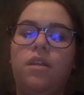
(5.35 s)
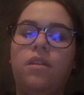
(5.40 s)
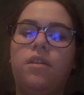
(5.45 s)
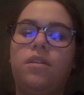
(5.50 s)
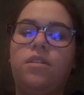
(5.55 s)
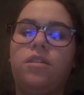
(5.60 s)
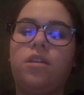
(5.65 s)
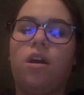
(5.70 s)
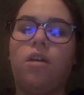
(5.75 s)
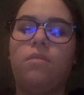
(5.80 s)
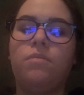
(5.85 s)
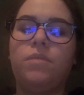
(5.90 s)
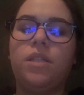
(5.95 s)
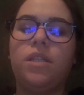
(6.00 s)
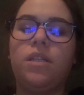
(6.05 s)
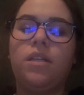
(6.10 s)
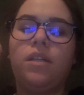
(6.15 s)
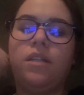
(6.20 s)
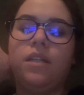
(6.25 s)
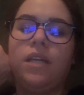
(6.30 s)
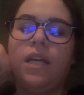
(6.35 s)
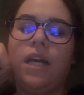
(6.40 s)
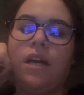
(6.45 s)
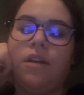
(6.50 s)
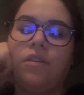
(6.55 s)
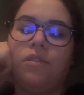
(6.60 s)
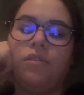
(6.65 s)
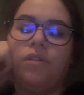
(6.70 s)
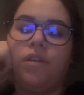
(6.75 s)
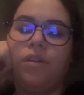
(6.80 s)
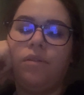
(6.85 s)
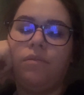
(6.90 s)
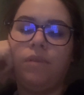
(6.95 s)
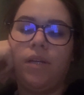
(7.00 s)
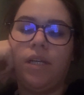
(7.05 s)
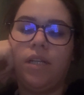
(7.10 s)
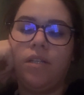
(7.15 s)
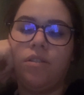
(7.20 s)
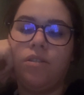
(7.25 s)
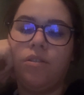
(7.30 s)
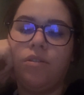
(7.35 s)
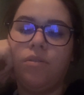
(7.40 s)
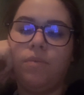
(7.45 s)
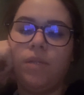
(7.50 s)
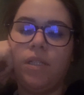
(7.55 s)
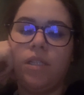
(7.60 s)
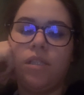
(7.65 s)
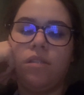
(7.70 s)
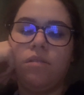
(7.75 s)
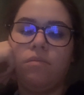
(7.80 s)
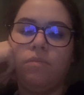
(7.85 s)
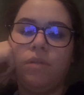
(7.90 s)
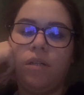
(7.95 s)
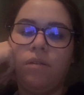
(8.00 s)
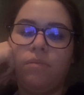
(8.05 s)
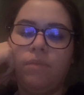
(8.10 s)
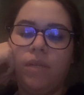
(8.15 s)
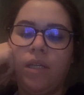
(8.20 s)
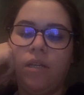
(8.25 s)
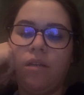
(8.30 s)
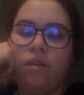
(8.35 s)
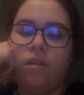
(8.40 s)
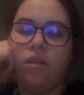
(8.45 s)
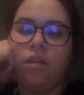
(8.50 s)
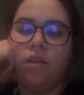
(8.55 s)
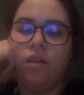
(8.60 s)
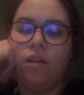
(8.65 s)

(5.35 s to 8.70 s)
the Thomson cathode ray tube experiment.